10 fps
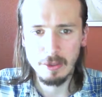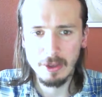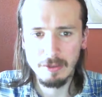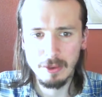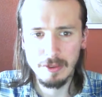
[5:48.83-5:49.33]

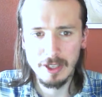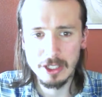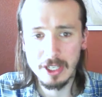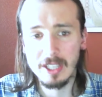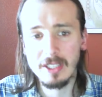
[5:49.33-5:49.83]
1, 4
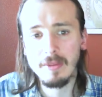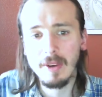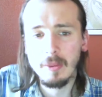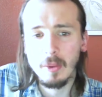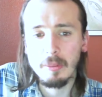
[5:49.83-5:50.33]
finished, and I did
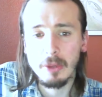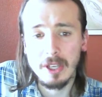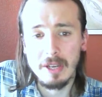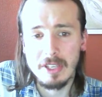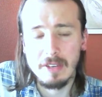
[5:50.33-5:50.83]
write one book
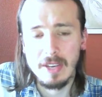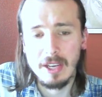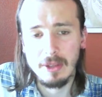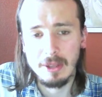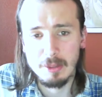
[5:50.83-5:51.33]
outside of
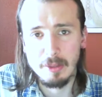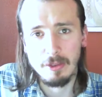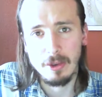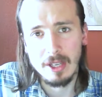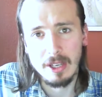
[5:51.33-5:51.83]
Nano, and that was
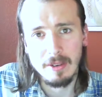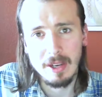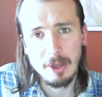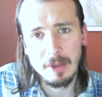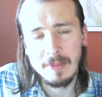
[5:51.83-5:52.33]
before
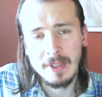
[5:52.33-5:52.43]
NaNoWriMo.